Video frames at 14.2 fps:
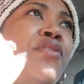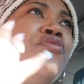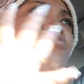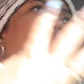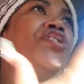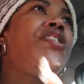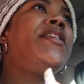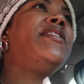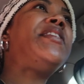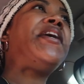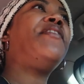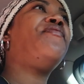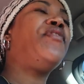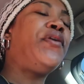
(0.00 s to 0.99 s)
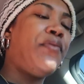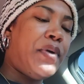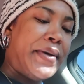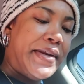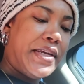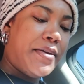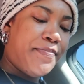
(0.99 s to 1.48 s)
You shouldn't take it for
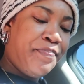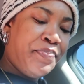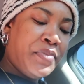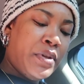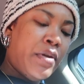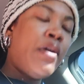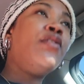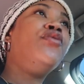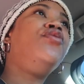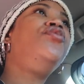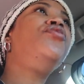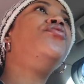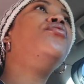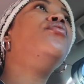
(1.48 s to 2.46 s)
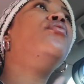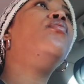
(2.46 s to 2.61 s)
granted. Do